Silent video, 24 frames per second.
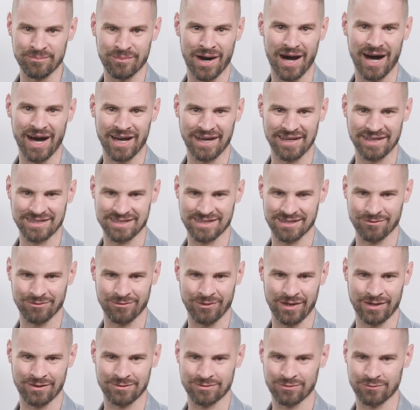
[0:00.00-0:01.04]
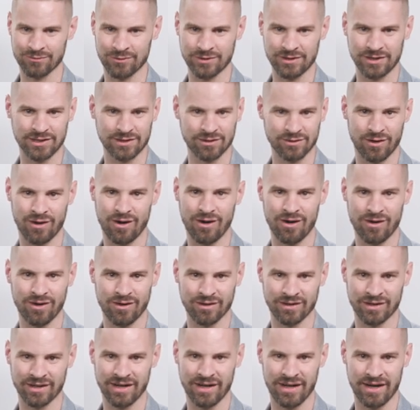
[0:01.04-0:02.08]
minds that write really
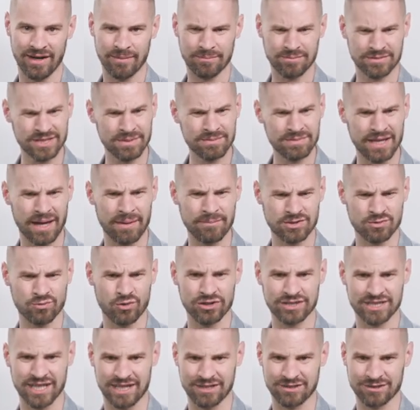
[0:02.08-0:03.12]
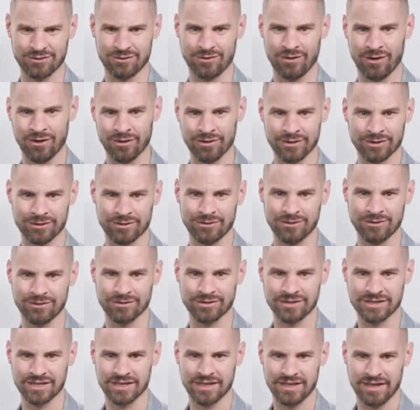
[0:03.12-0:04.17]
long, sometimes more technical
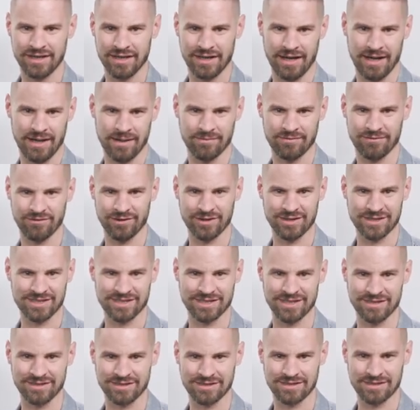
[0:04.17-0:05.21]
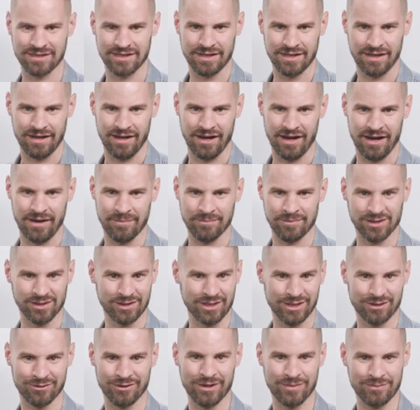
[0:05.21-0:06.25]
articles, for instance, the
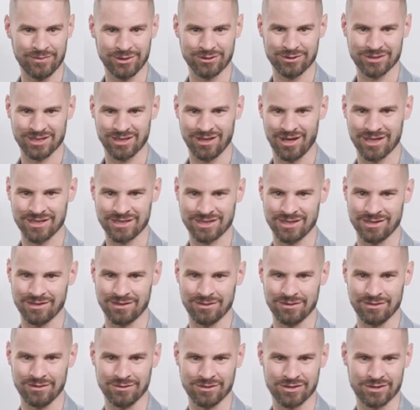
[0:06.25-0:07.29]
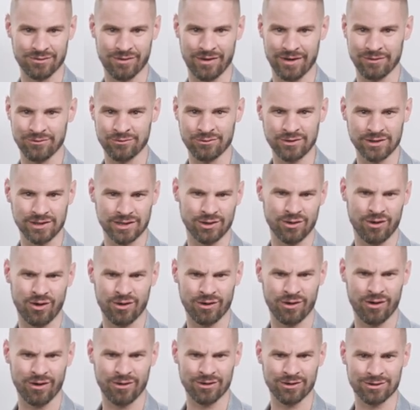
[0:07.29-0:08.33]
late great Bill Slawski used to write really
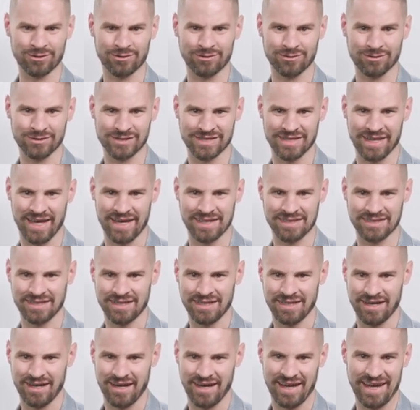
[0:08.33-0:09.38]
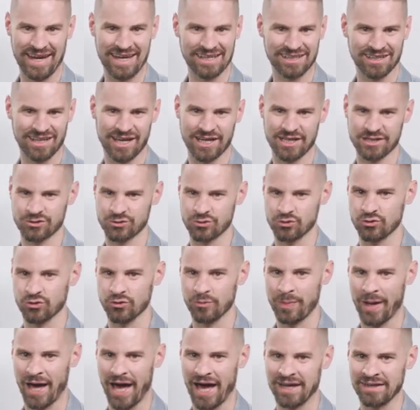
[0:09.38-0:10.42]
long articles that analyze Google
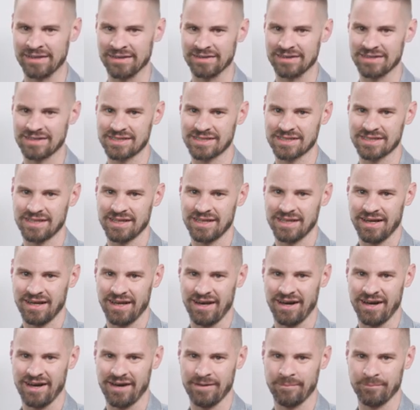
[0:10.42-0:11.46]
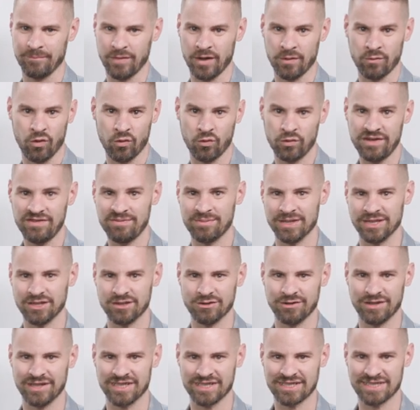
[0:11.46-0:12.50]
patents. And what we've been
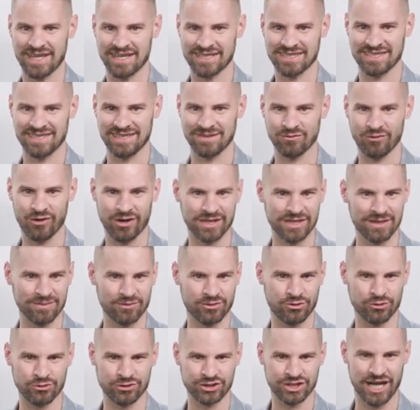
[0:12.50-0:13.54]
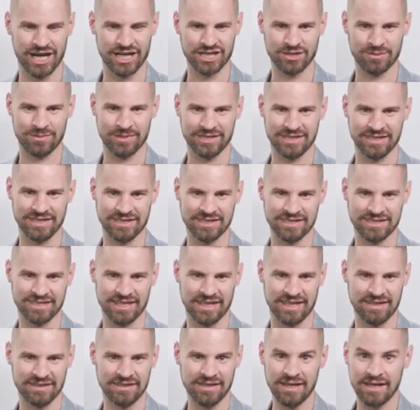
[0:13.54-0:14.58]
doing is testing them, running them through ChatGPT and
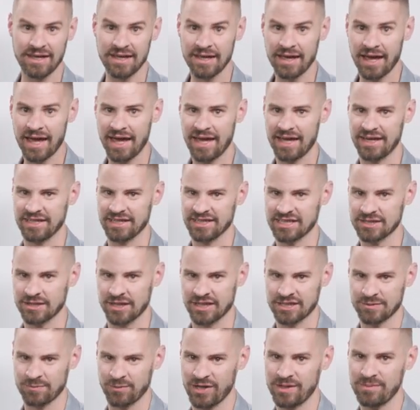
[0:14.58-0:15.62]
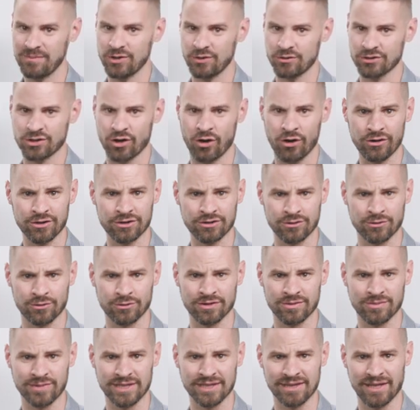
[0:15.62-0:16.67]
saying, hey, explain Bill's article
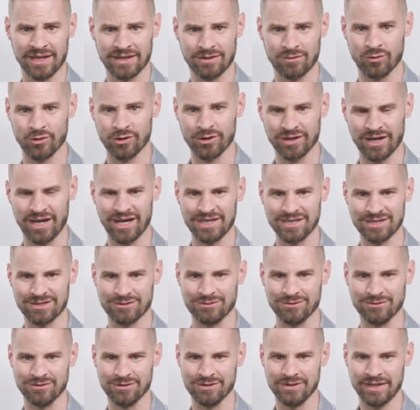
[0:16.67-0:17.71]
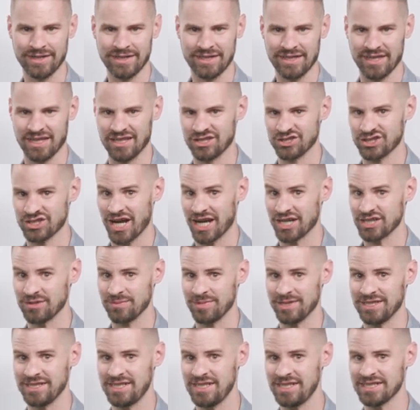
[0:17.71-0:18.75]
to me like we're in high school. And
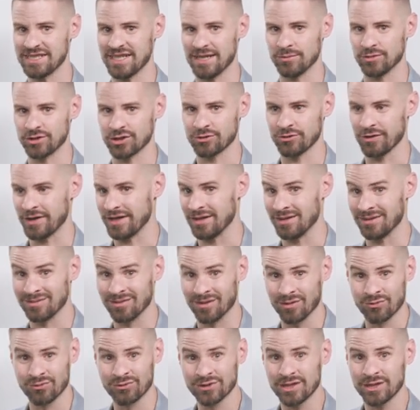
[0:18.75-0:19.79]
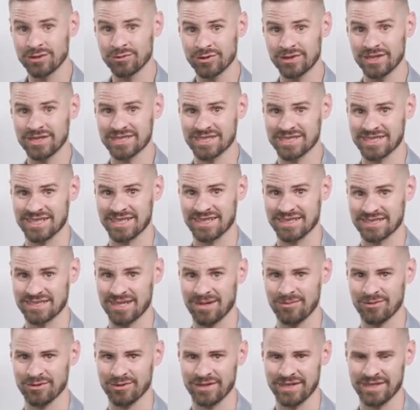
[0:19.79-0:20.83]
ChatGPT is able to create a really, really succinct
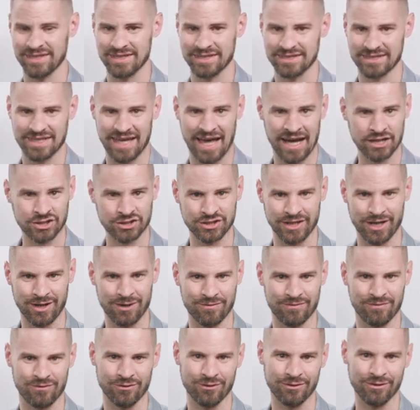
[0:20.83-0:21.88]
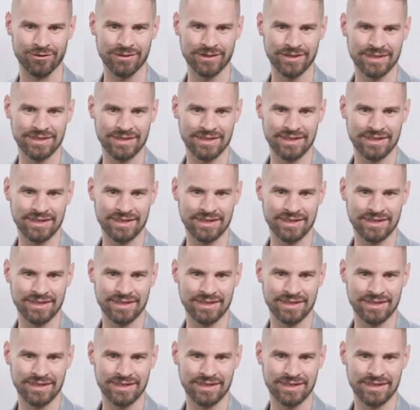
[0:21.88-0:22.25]
summary that's actually helpful.